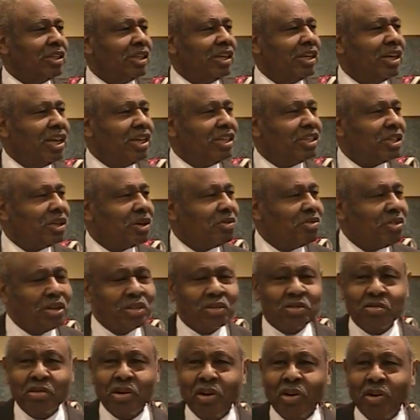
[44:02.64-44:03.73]
the nation of
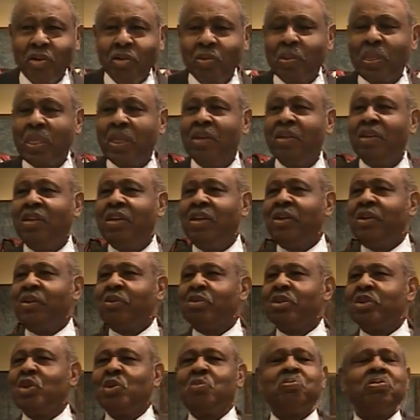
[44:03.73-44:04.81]
Israel,
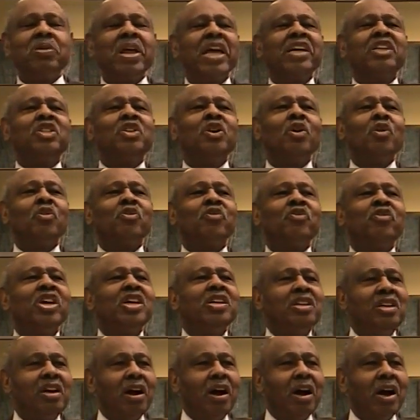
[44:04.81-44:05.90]
when you plant your
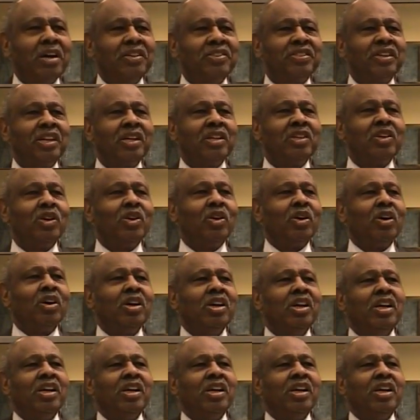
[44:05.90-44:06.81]
vineyards and your,